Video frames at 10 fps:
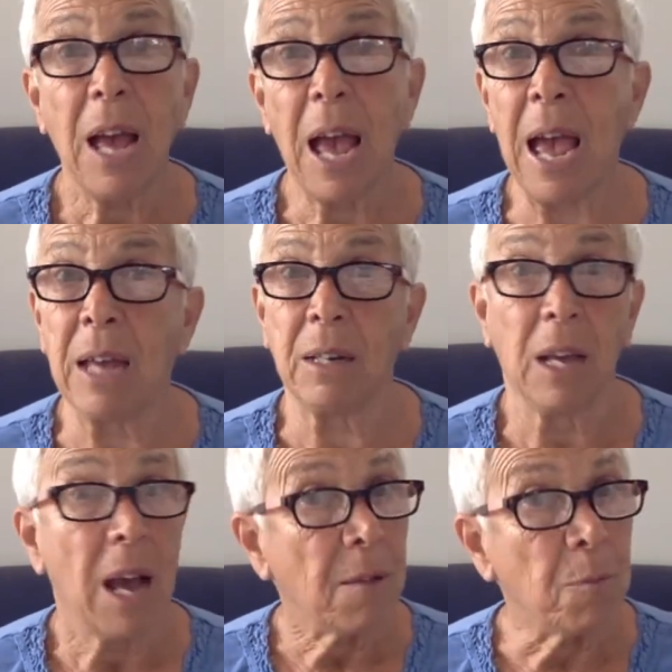And
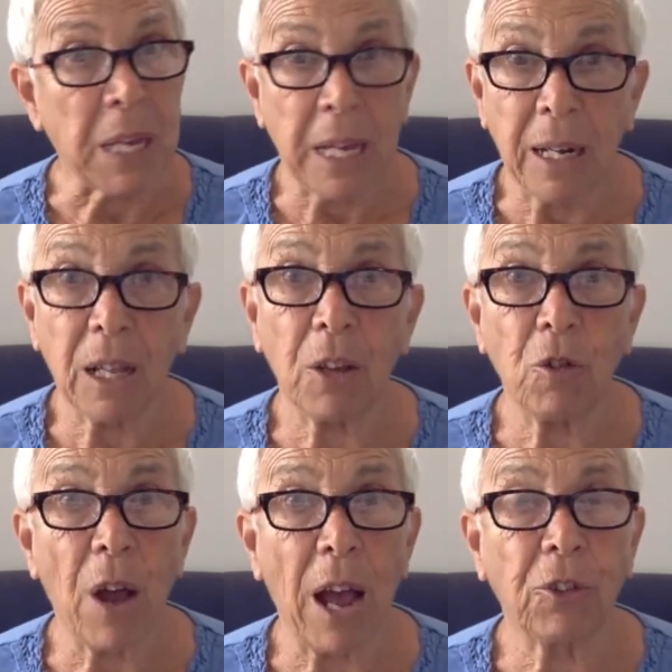beginning of the
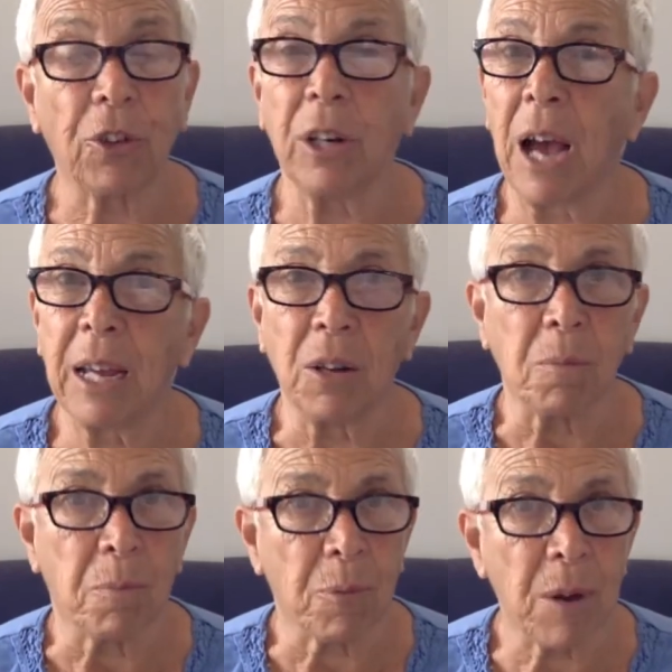contraction, I could
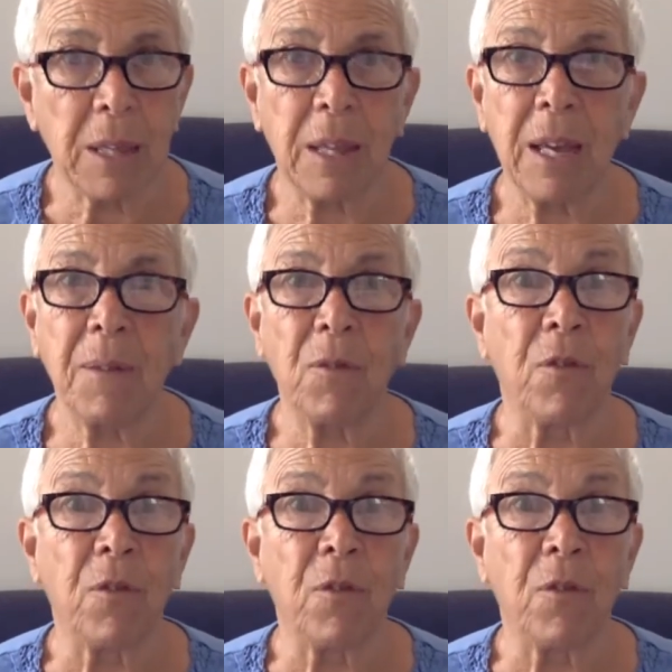breathe in,